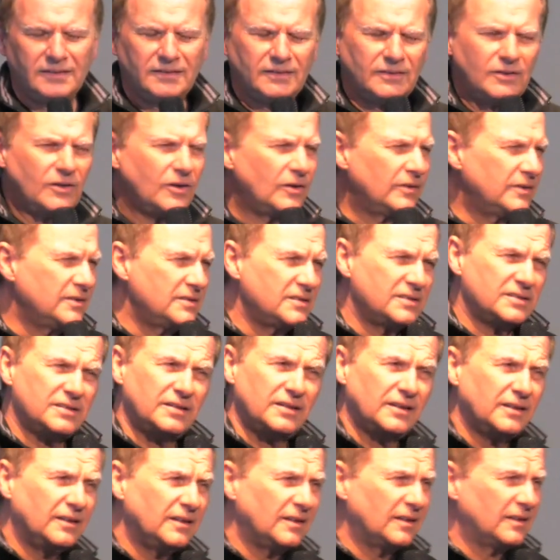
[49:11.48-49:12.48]
God is
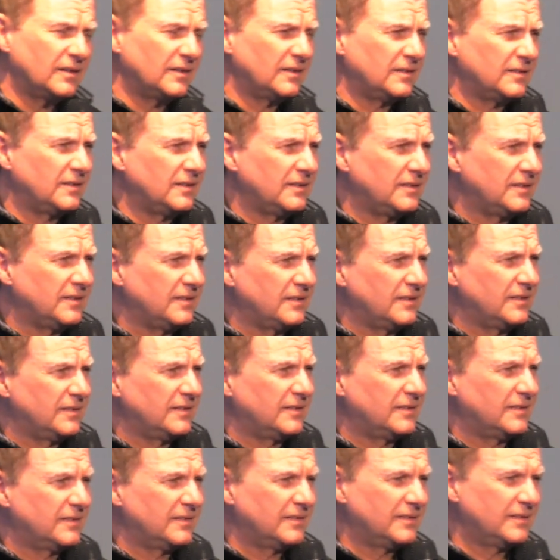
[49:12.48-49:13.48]
here.
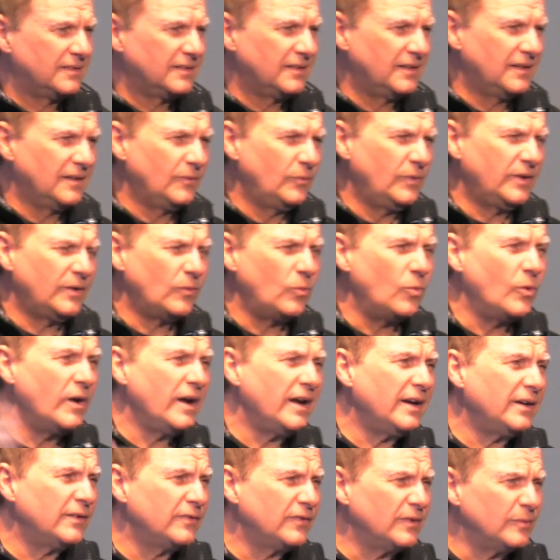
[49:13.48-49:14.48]
We're
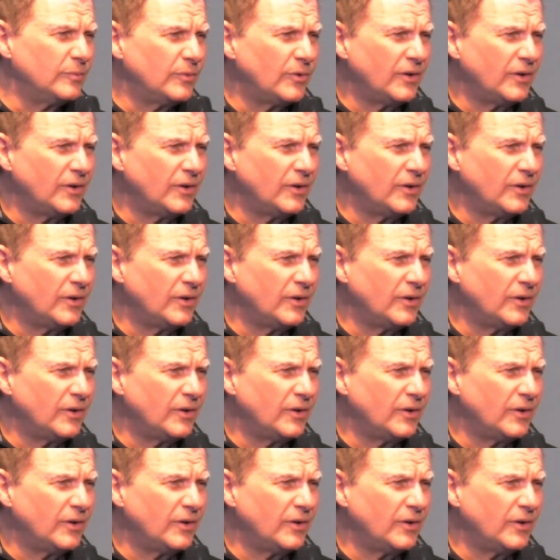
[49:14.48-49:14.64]
aware of him,